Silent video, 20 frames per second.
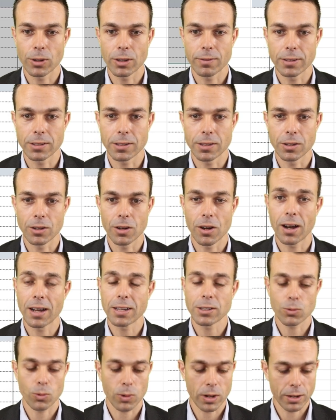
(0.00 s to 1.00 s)
give us a
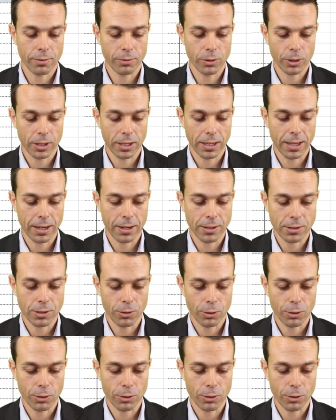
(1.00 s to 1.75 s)
nice way of looking at it.